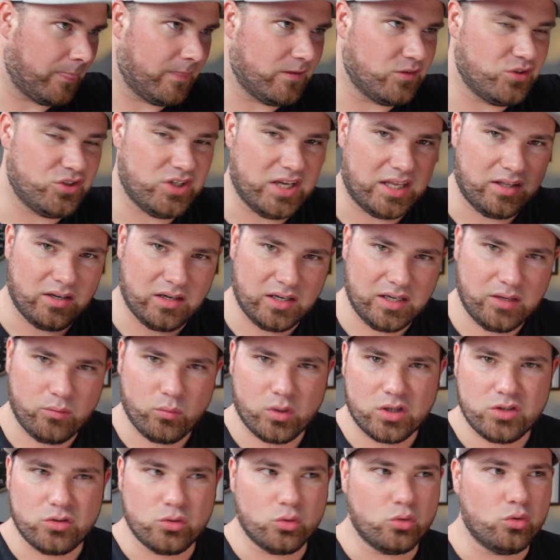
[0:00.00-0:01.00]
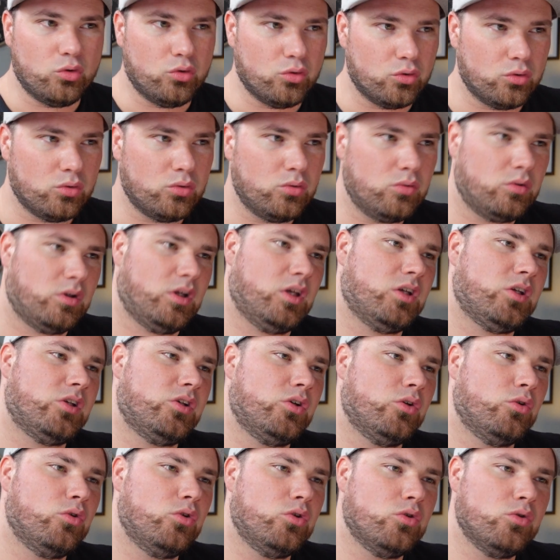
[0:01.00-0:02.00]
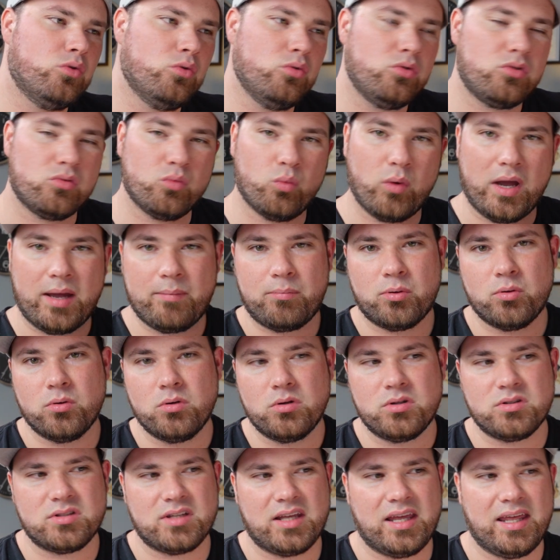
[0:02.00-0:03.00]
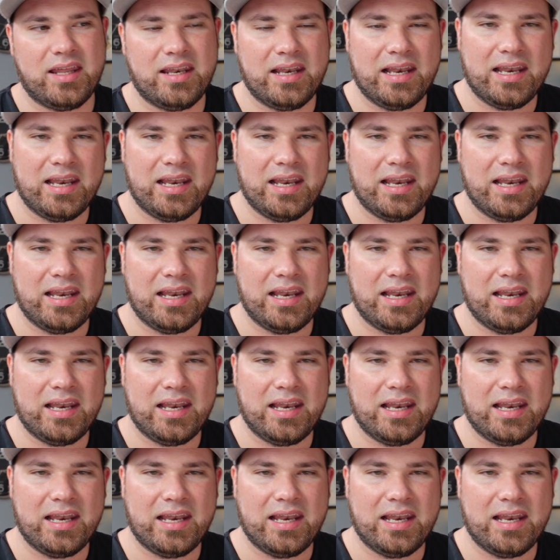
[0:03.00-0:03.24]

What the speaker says: generally what you do is you use webhooks and